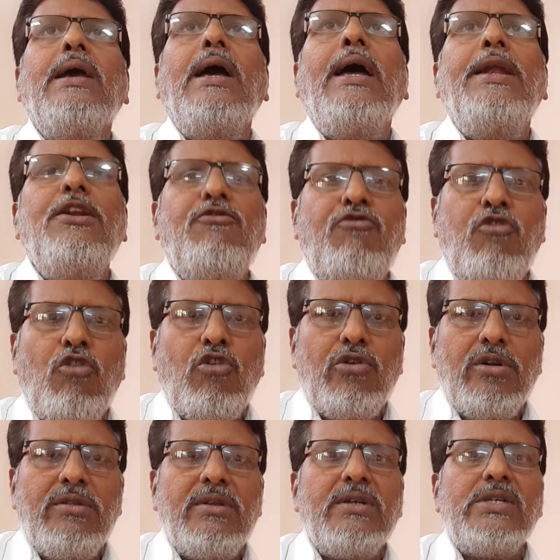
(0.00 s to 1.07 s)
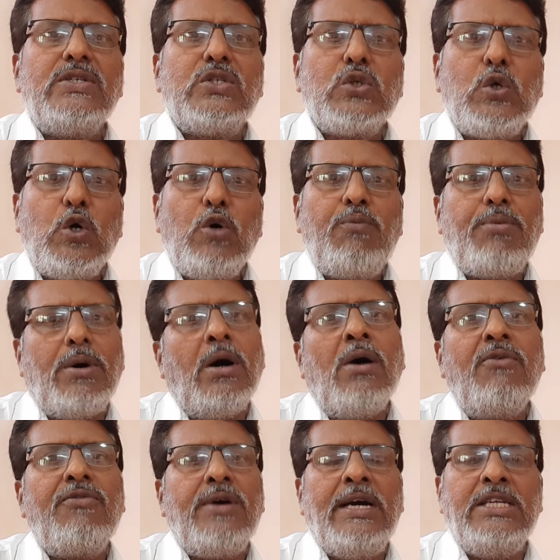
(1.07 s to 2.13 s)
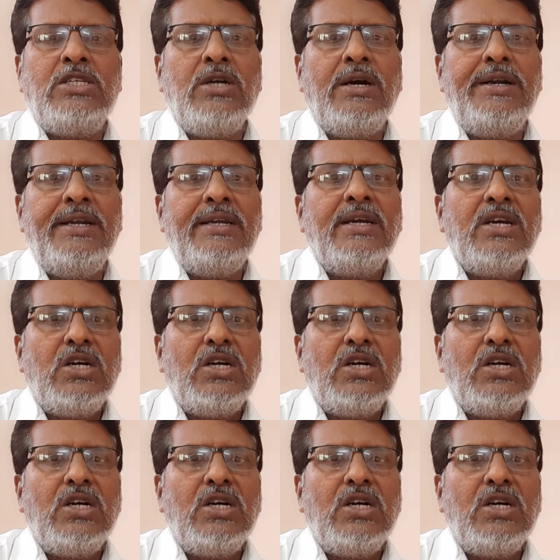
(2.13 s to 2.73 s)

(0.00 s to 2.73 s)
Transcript: and fourth, scope of HRD.